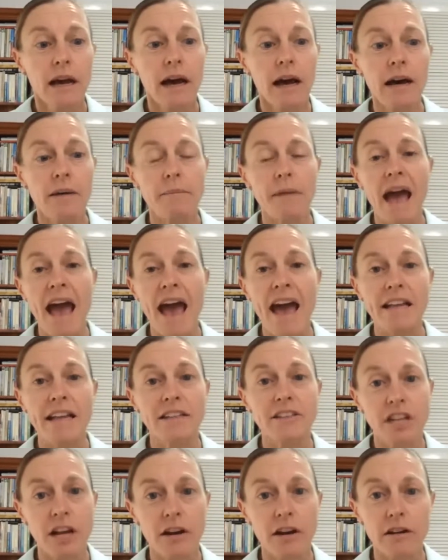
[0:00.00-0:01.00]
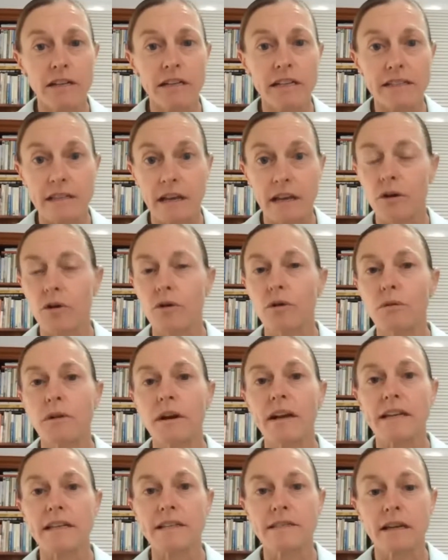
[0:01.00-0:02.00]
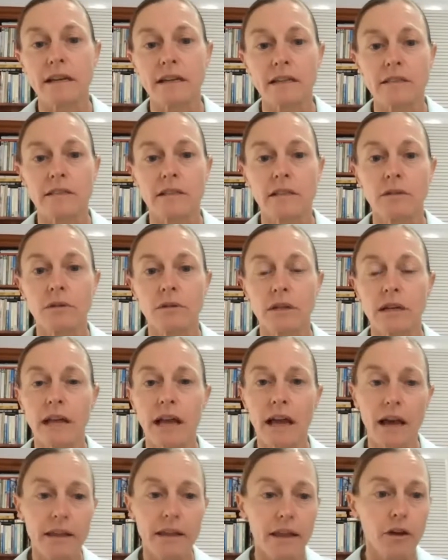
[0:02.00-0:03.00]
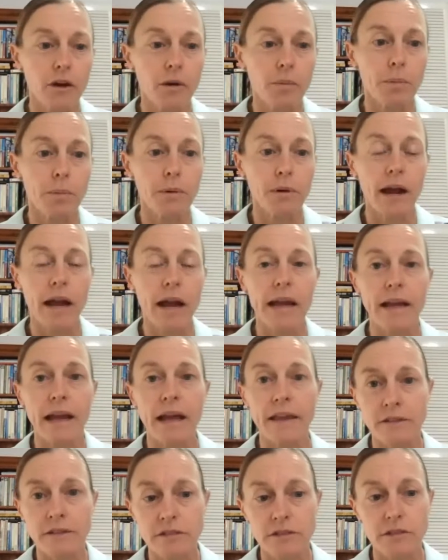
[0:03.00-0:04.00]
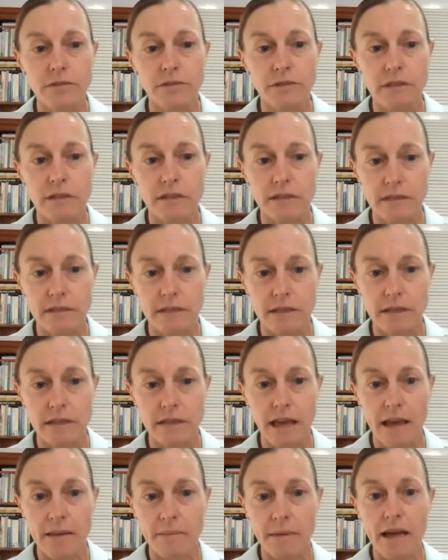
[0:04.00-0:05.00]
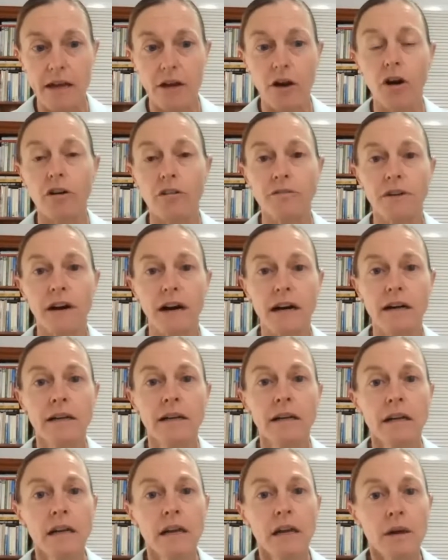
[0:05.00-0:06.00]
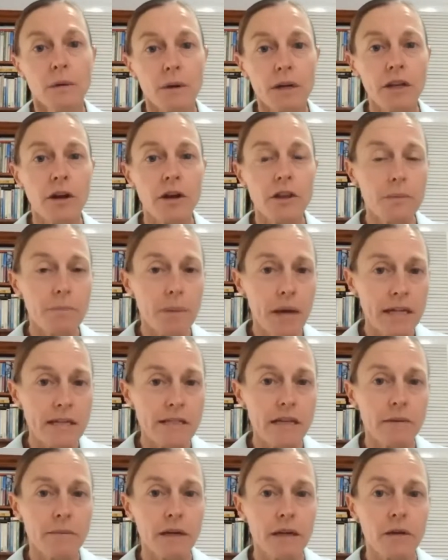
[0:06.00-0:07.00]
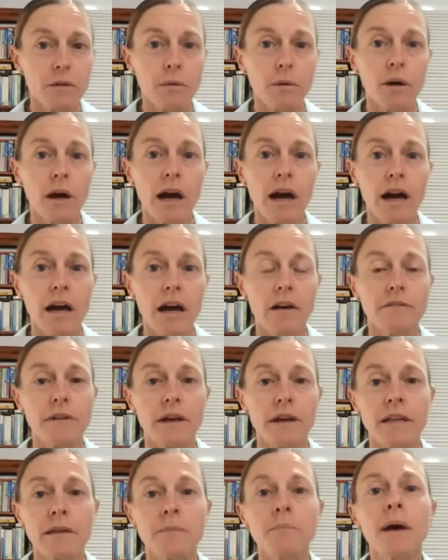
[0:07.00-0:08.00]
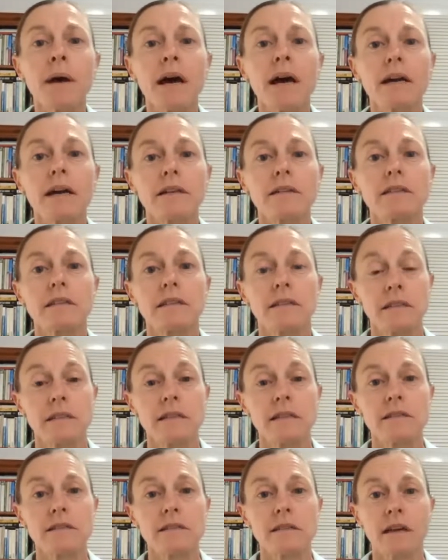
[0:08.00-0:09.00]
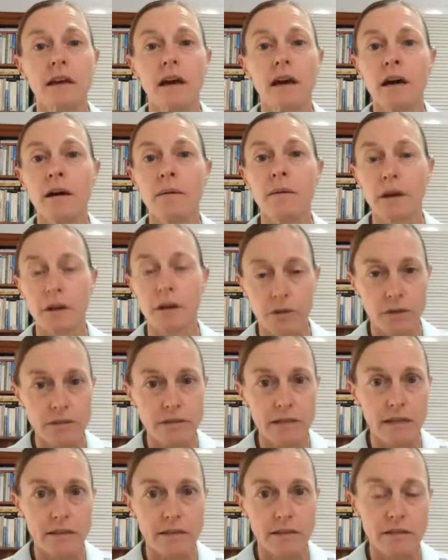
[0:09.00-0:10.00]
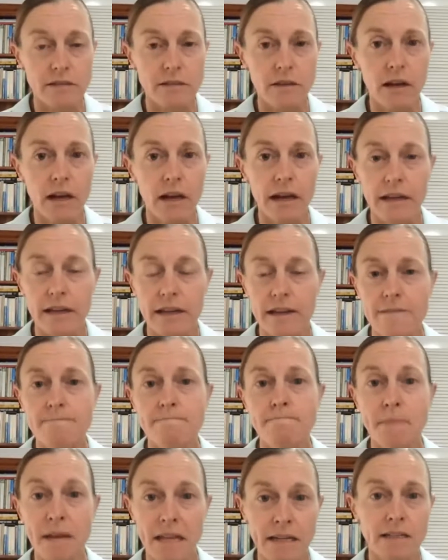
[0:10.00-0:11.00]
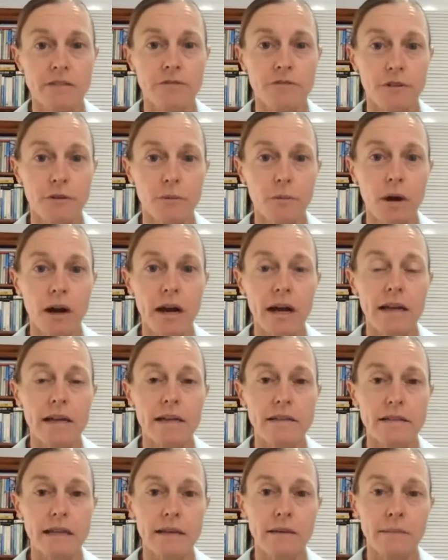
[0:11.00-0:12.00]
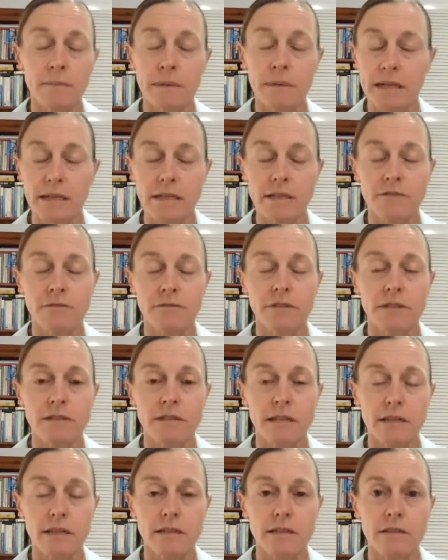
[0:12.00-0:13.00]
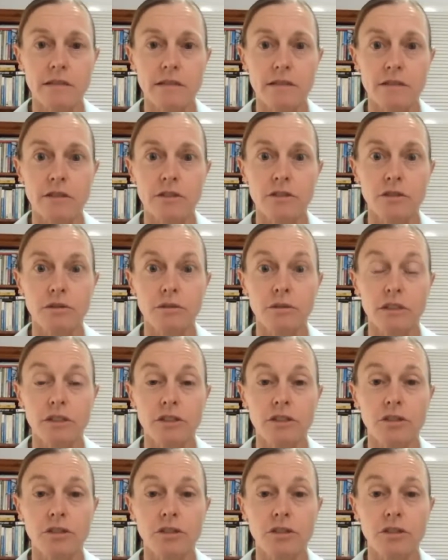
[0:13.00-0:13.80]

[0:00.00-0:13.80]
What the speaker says: And charities are already starting to look at how they operate and the services that they may offer. We know the pandemic will have an impact in years to come across our society in many different ways and in many different sectors and social